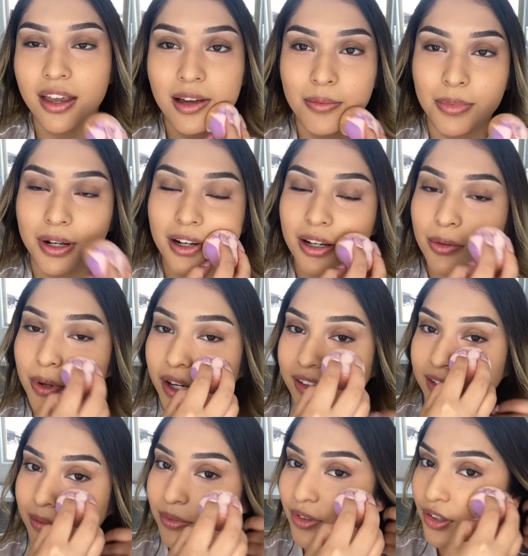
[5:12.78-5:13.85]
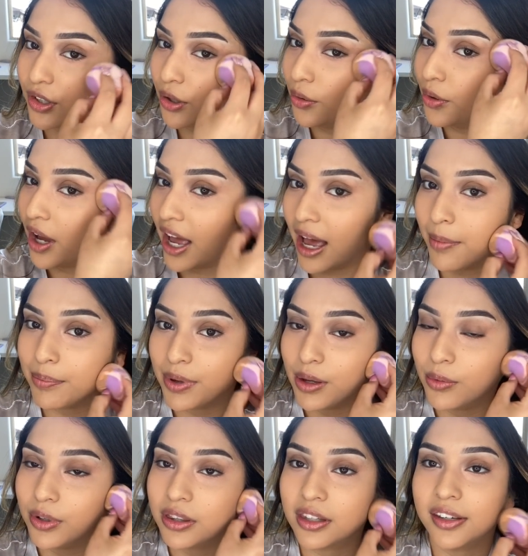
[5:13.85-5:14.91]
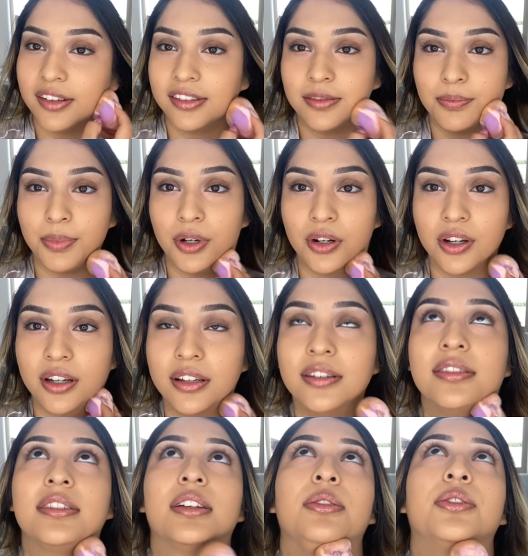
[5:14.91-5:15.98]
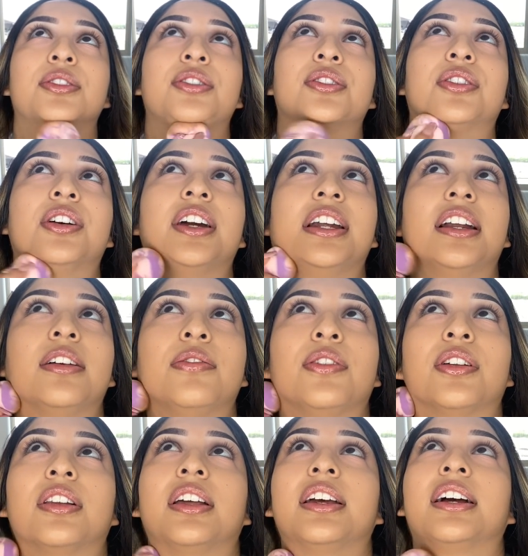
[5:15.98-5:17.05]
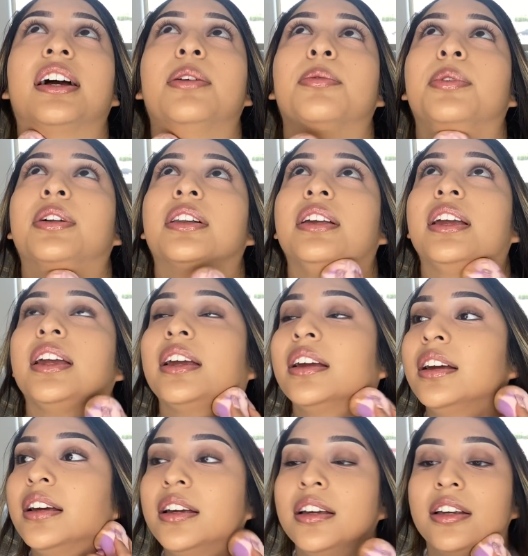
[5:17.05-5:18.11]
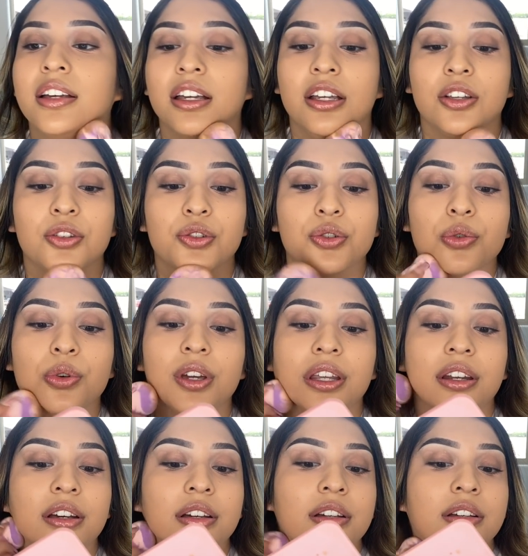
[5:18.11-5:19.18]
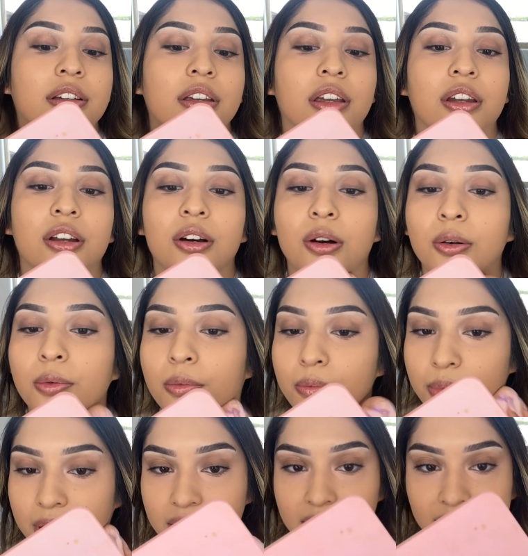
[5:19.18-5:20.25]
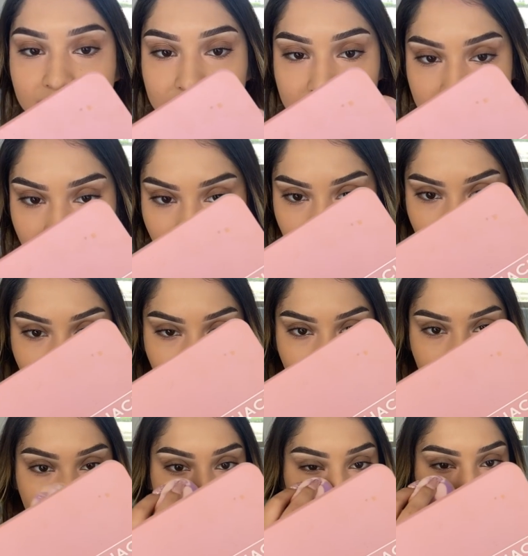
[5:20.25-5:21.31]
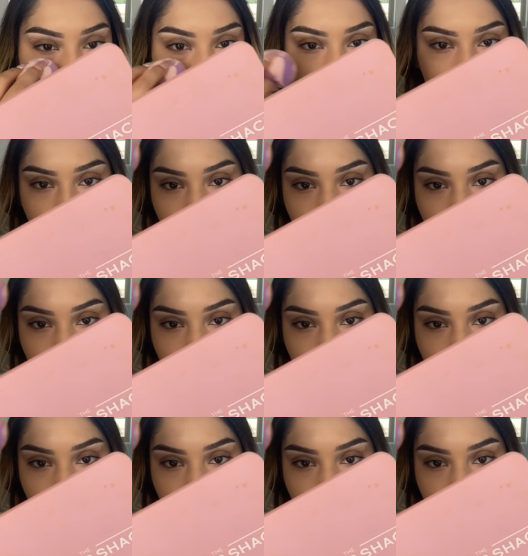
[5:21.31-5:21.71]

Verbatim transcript: But anyways, I'm still happy with the experience. It was great. I feel like I really enjoyed, you know, being at state for a year just to